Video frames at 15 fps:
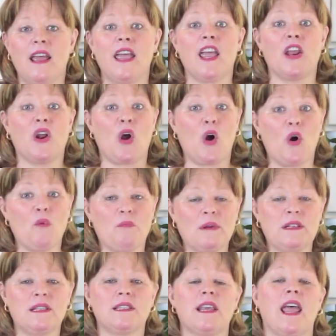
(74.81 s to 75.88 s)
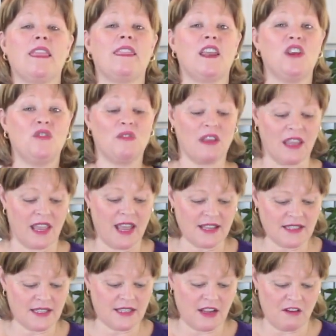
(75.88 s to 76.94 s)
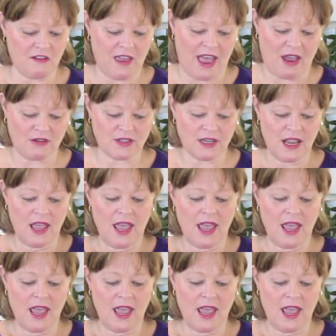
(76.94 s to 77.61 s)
it opens, and then you can get stuff out.